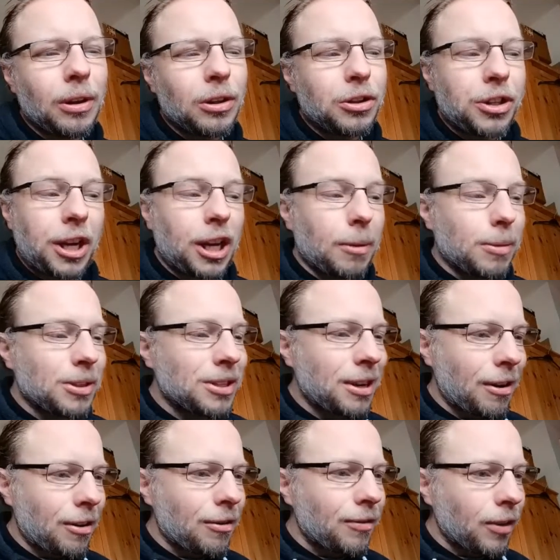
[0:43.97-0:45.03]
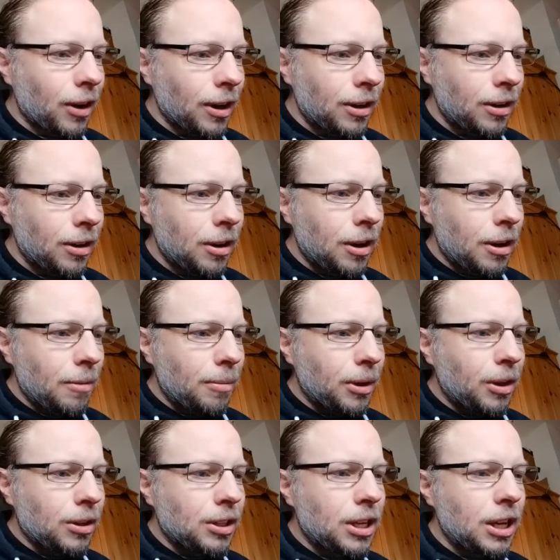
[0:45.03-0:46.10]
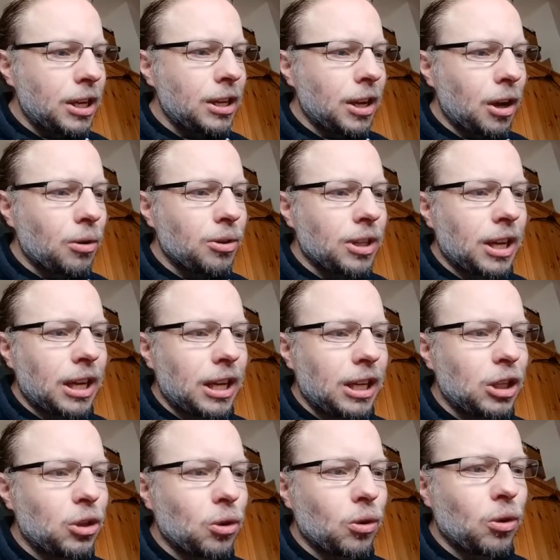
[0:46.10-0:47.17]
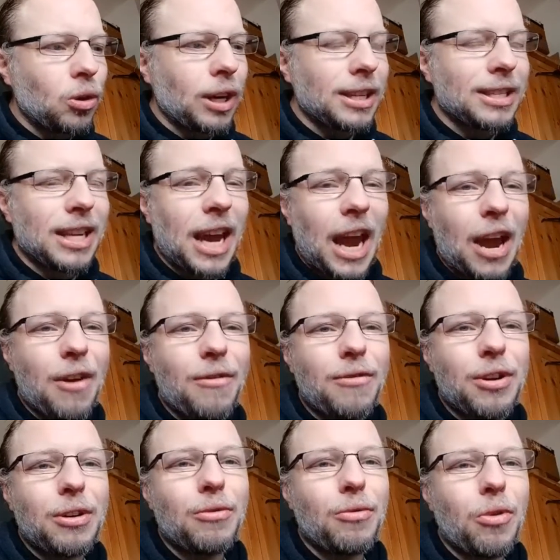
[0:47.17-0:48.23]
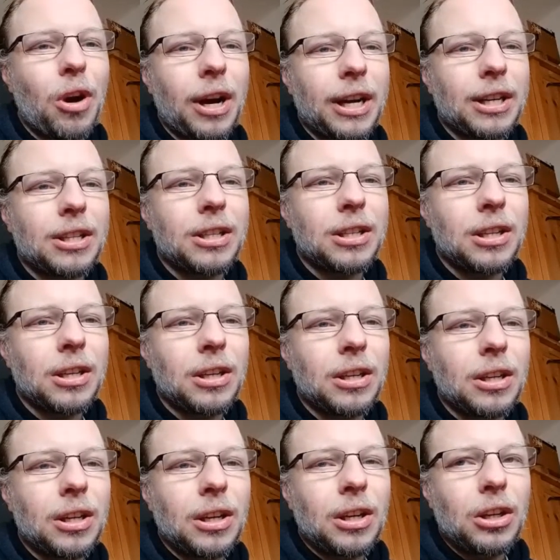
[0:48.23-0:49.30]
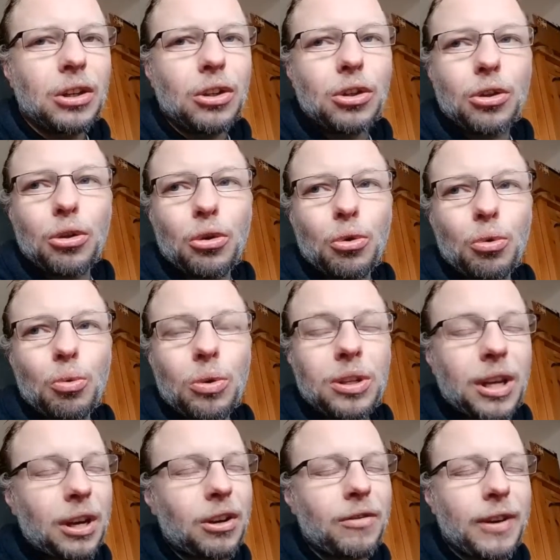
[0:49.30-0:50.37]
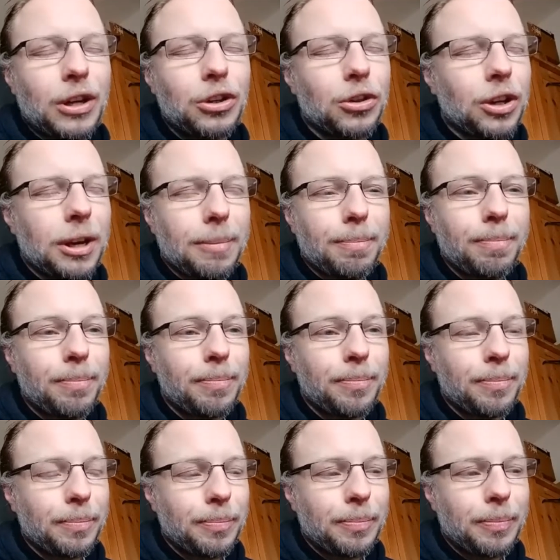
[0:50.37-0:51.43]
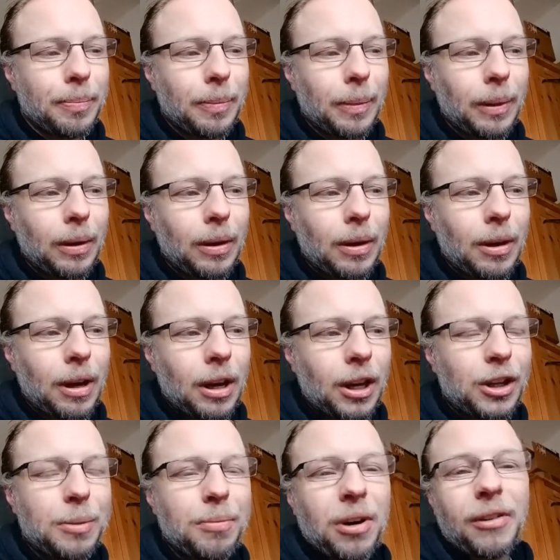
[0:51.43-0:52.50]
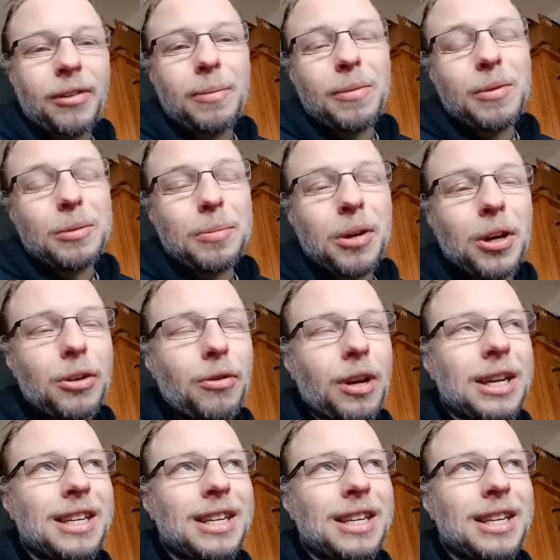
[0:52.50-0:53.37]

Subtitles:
Jacob is terrified because he knows that Esau has every right to take revenge on him. He deprived him of his birthright.